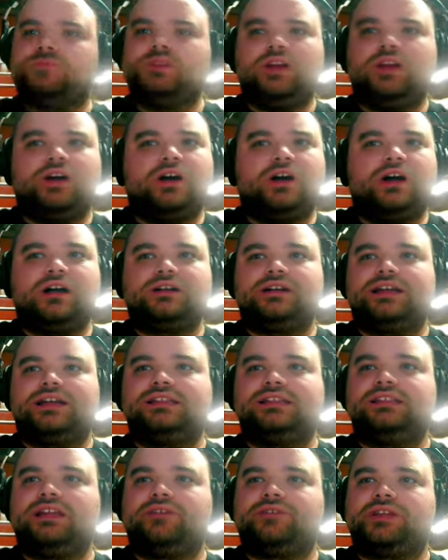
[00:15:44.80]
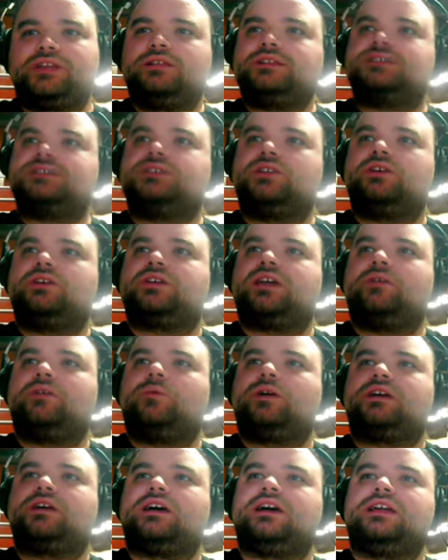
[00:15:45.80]
Oh, I love it. Let's look at
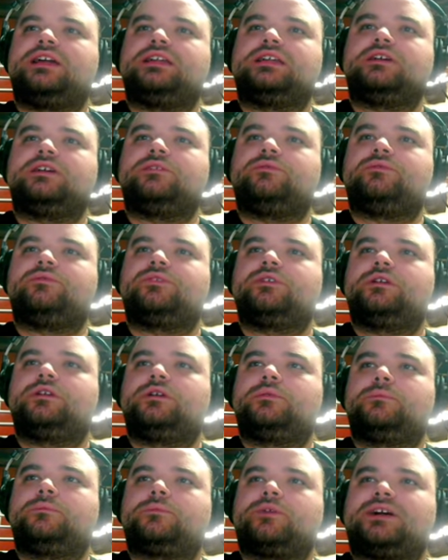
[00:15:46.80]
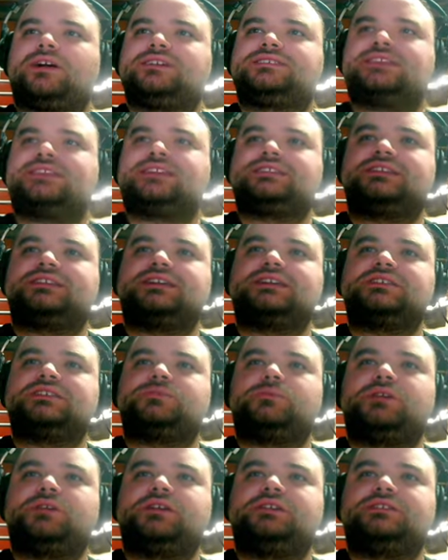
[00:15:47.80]
what kind of processing
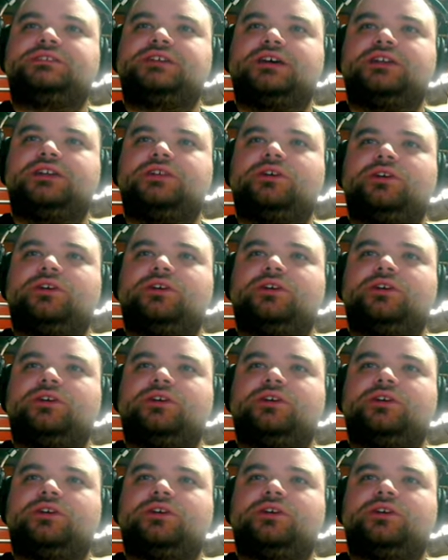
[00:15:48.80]
is being done